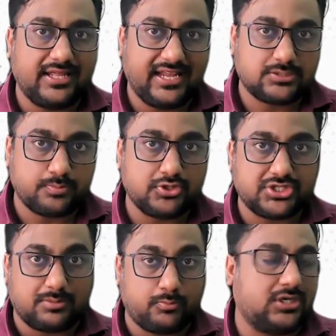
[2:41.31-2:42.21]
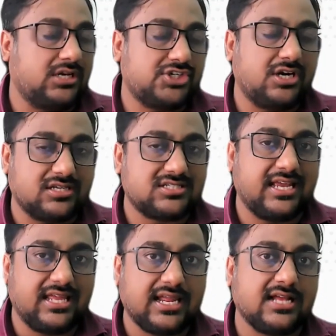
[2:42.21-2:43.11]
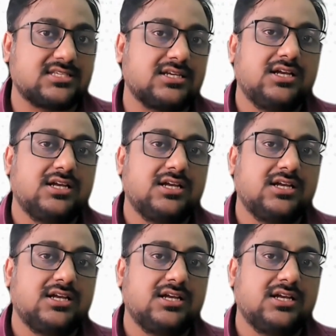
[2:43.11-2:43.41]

exposure, potential risk areas